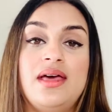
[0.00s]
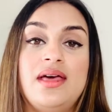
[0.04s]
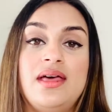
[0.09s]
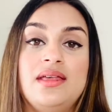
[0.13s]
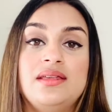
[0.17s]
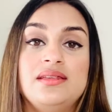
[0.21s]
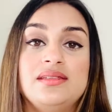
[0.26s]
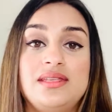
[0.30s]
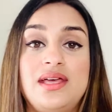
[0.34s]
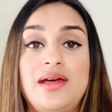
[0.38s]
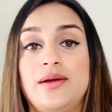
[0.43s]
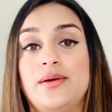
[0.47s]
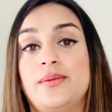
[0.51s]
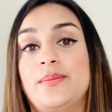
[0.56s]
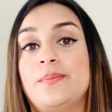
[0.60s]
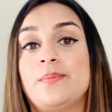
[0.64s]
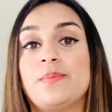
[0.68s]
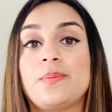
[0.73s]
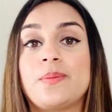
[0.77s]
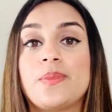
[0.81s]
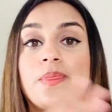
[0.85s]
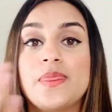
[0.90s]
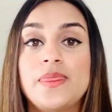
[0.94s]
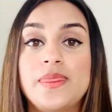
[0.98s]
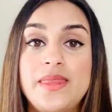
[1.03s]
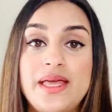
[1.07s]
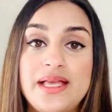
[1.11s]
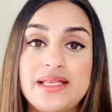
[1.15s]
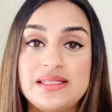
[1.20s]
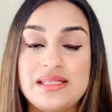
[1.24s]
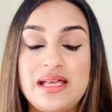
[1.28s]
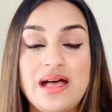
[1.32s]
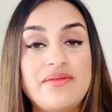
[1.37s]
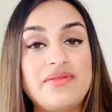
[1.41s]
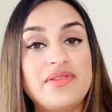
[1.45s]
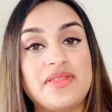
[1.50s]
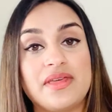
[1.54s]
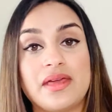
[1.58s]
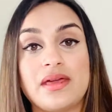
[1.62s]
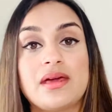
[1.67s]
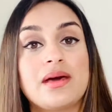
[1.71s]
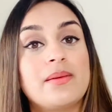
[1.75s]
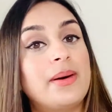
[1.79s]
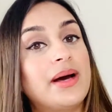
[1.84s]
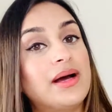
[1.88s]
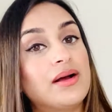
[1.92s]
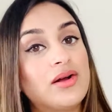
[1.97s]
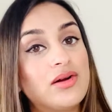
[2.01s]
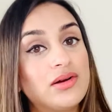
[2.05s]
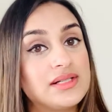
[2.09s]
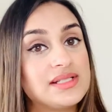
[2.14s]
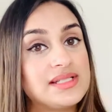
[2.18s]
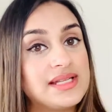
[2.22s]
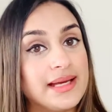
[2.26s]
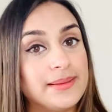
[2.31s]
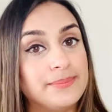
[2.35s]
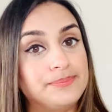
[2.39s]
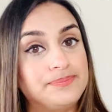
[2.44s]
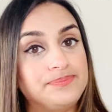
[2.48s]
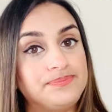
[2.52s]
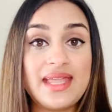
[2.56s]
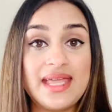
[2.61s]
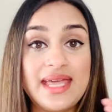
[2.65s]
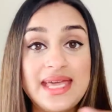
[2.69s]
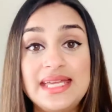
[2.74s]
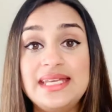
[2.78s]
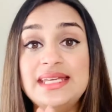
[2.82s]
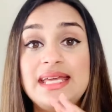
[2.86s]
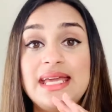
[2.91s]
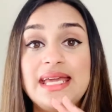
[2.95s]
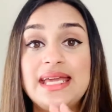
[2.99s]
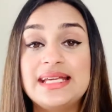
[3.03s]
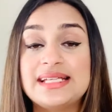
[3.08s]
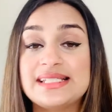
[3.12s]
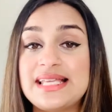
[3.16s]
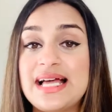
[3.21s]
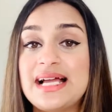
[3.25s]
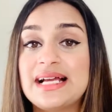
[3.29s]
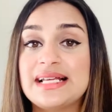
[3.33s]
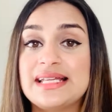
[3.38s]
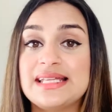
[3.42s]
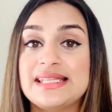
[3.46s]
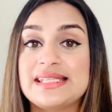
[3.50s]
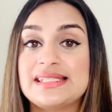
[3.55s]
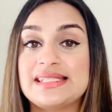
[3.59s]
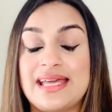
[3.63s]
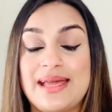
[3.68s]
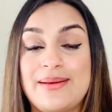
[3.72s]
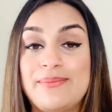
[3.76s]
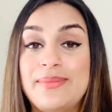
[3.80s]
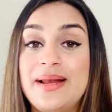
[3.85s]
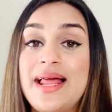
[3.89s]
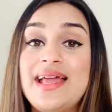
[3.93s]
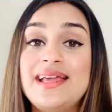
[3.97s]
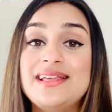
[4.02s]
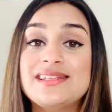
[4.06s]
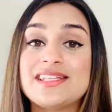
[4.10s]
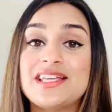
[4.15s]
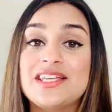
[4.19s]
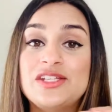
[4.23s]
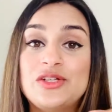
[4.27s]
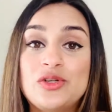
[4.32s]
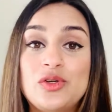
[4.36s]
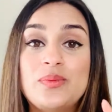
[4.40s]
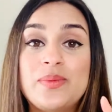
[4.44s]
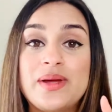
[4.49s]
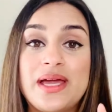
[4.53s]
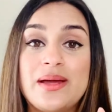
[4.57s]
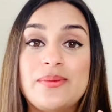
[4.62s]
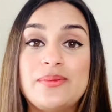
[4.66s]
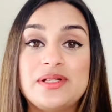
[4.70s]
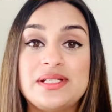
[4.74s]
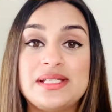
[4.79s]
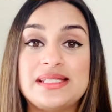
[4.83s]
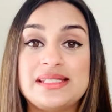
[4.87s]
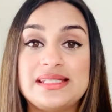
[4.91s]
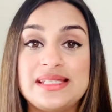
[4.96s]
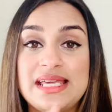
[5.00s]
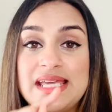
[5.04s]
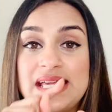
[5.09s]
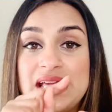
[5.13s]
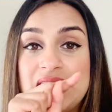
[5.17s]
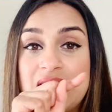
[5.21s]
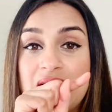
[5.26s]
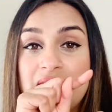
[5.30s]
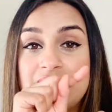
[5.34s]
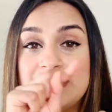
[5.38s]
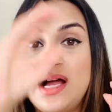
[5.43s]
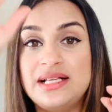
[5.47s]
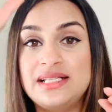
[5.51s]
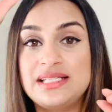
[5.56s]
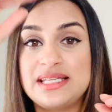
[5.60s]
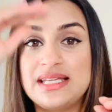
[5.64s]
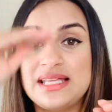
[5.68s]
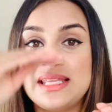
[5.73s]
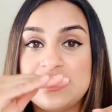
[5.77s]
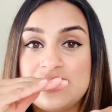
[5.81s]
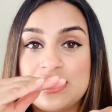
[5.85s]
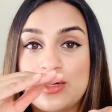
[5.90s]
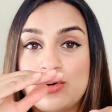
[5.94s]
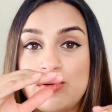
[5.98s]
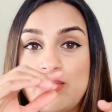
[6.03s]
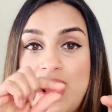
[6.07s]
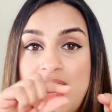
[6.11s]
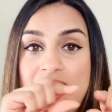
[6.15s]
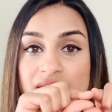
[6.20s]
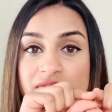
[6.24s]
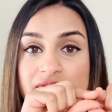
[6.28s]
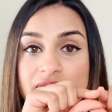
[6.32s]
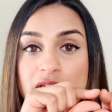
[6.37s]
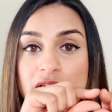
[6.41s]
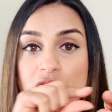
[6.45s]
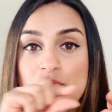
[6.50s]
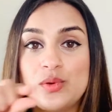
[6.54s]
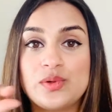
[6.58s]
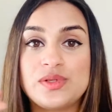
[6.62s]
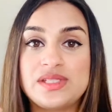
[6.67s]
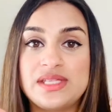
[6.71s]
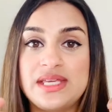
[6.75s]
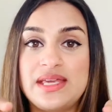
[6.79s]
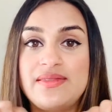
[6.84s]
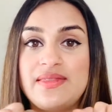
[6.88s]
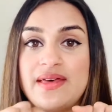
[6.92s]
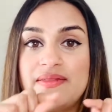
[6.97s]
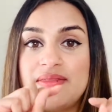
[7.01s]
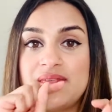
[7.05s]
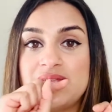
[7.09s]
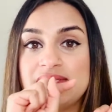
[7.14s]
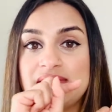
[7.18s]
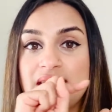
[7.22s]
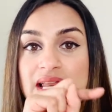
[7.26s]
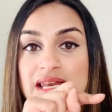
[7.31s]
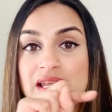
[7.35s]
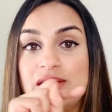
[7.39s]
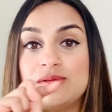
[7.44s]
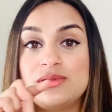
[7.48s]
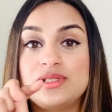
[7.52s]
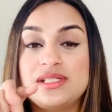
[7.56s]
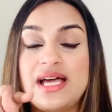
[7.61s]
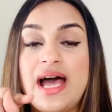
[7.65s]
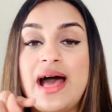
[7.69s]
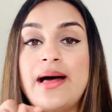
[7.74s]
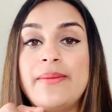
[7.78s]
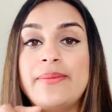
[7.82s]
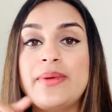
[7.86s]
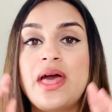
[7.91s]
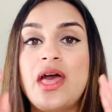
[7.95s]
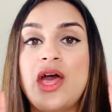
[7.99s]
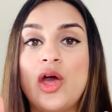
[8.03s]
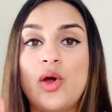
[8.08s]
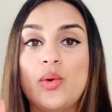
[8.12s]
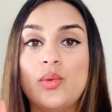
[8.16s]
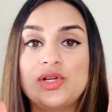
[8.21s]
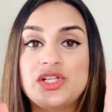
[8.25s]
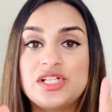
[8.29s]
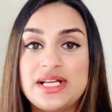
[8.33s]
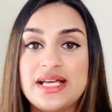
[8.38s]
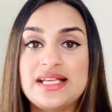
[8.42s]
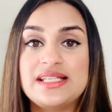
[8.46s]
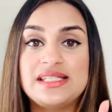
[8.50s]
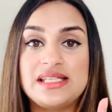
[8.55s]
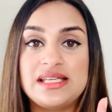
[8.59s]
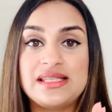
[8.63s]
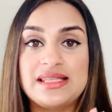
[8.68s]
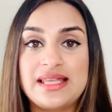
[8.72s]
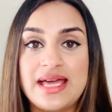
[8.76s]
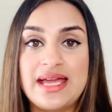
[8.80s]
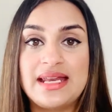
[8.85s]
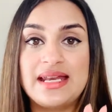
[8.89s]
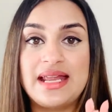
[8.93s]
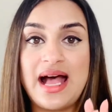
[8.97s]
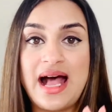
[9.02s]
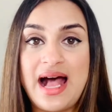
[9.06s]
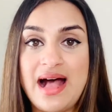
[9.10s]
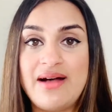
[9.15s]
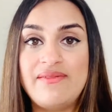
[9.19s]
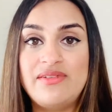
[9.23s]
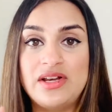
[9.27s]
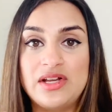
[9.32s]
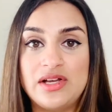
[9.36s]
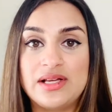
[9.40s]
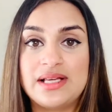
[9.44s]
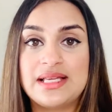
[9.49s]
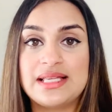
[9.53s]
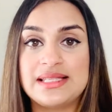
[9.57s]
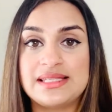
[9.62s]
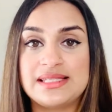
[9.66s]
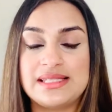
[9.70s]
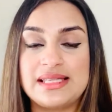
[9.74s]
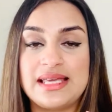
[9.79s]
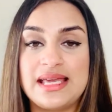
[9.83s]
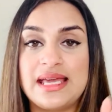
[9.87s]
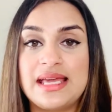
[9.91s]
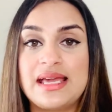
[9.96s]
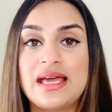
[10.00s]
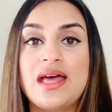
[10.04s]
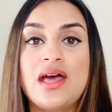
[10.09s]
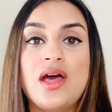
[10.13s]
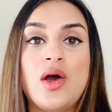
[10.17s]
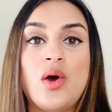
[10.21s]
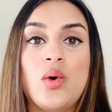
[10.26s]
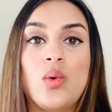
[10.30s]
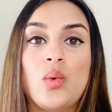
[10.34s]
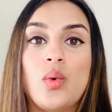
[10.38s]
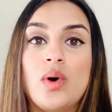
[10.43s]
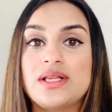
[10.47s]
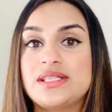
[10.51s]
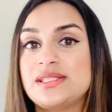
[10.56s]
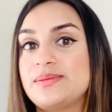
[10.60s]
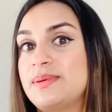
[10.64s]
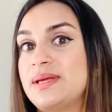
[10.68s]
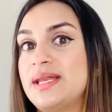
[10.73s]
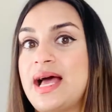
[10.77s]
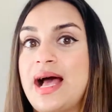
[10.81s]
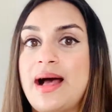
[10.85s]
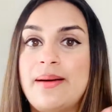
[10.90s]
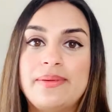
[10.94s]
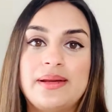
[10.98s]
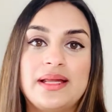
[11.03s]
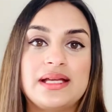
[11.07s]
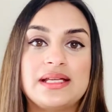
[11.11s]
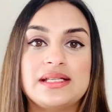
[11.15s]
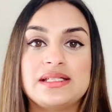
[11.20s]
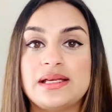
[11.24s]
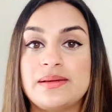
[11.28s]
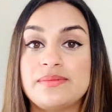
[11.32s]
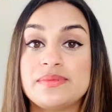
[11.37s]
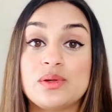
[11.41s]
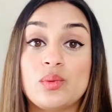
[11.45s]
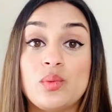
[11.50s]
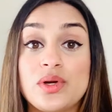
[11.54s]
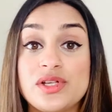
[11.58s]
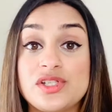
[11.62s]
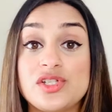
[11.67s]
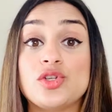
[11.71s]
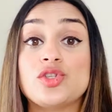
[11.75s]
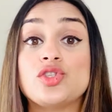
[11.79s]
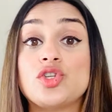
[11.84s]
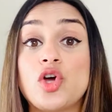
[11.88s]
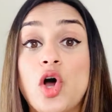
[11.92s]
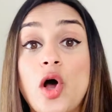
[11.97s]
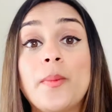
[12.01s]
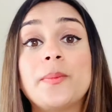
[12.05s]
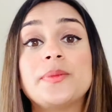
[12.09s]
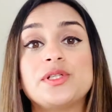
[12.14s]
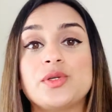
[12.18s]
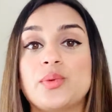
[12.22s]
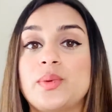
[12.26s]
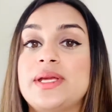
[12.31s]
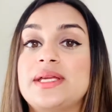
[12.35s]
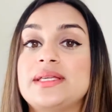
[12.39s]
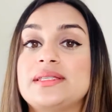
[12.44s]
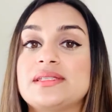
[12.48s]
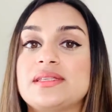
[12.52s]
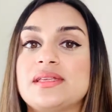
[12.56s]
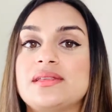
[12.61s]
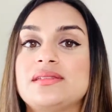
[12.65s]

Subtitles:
So let's have a think about content. In exactly the same place, you'll be able to see underneath the graph, you'll see that there's a little tab which lets you then have a look and see what's been happening in terms of what's your top tweets.